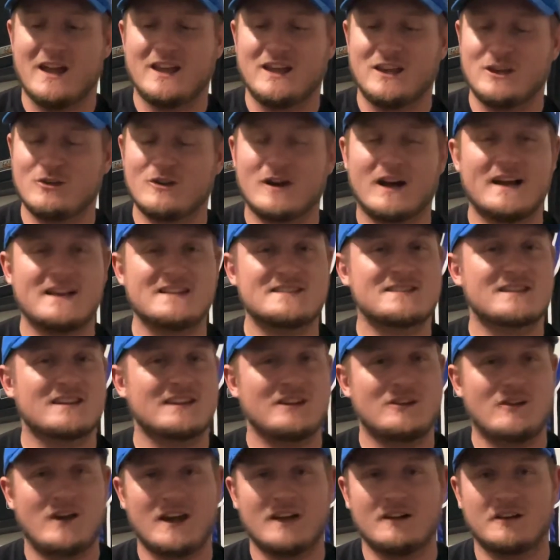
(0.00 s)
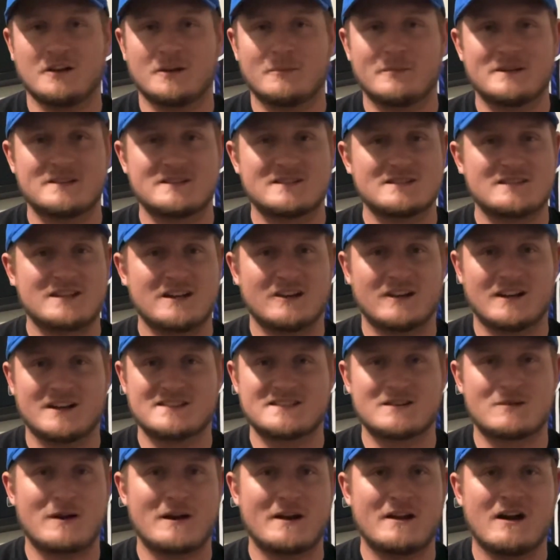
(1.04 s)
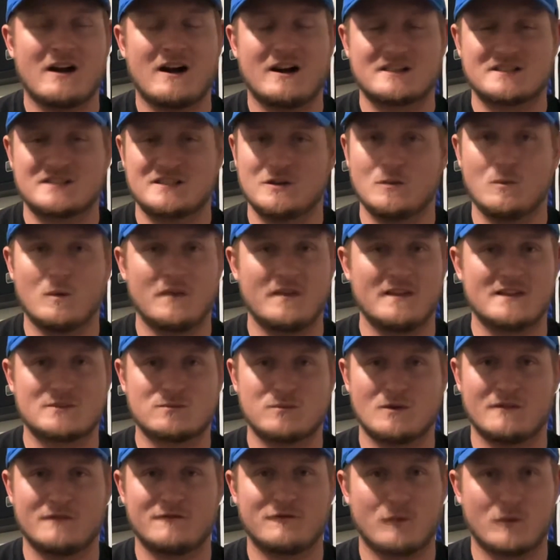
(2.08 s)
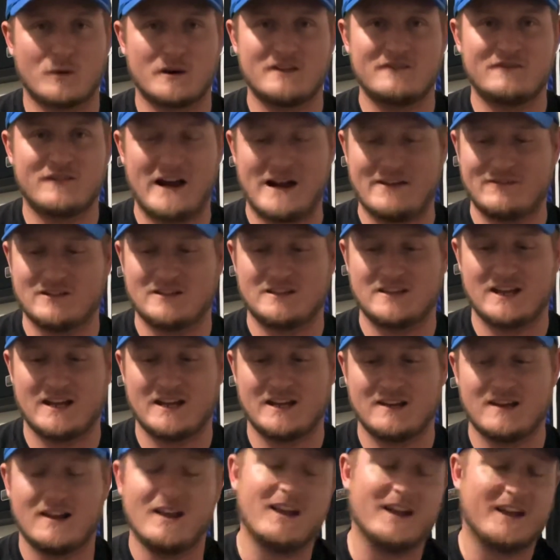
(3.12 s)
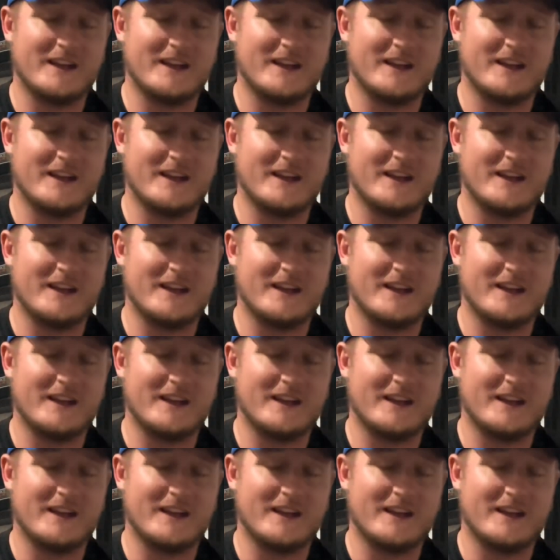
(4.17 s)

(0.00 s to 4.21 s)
You guys, you handle your business here against the Red Hawks. You win this one 45-10.